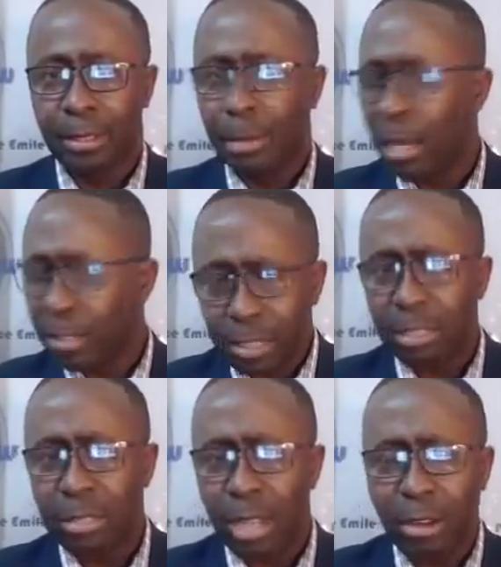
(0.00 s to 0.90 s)
But
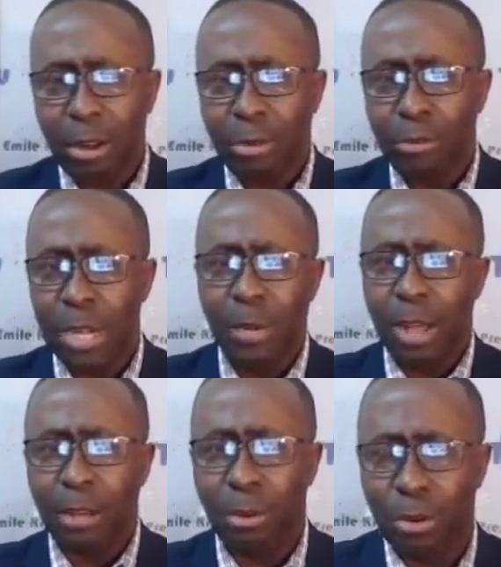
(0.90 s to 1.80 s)
I don't really want
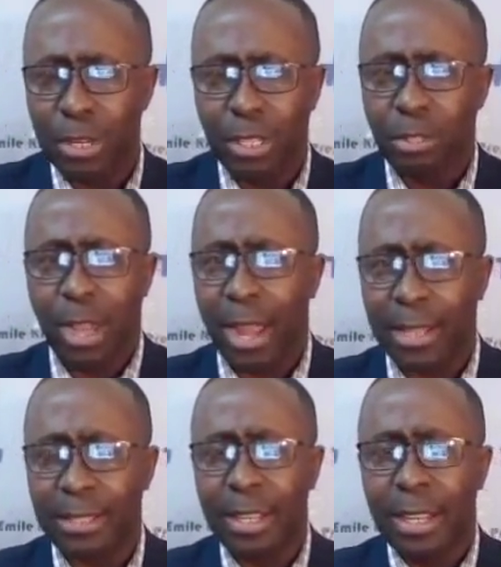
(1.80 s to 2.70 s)
to go into that
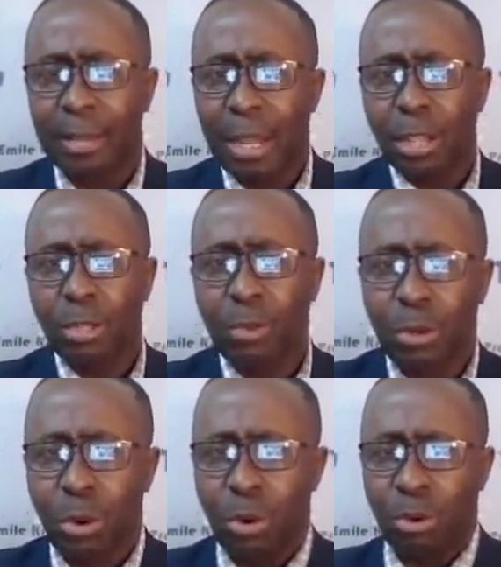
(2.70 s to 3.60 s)
because we
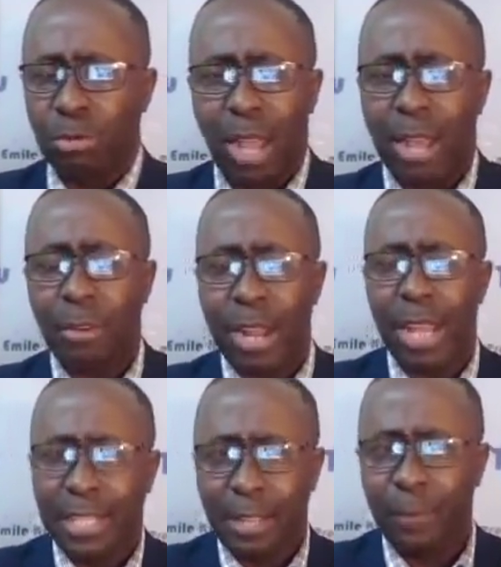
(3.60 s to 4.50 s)
know I not
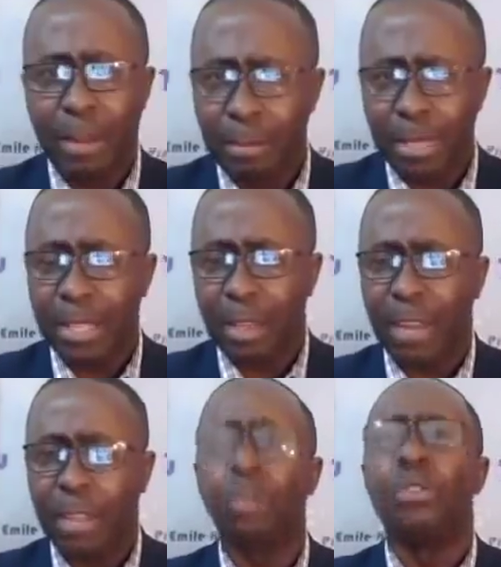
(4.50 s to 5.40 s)
can defend myself. I
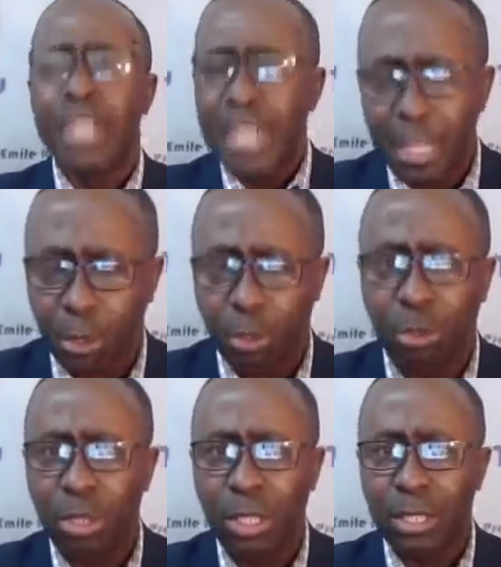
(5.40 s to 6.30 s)
don't need to.
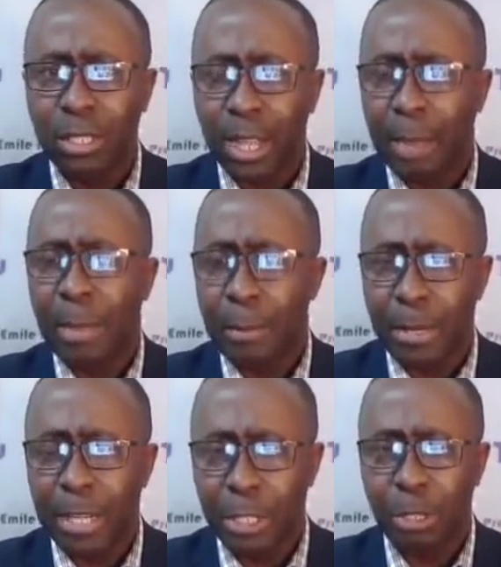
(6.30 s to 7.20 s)
That's my
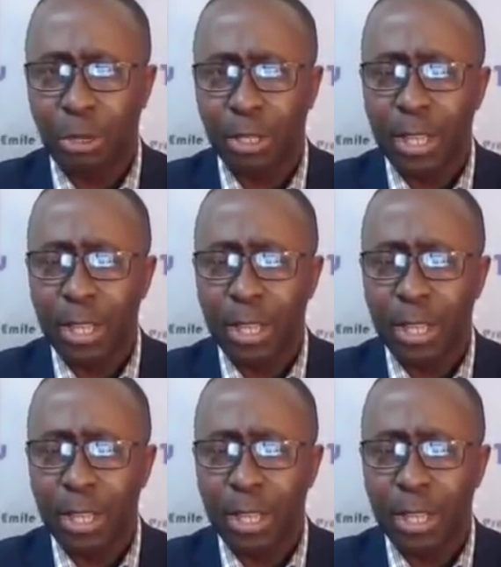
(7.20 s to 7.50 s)
prediction.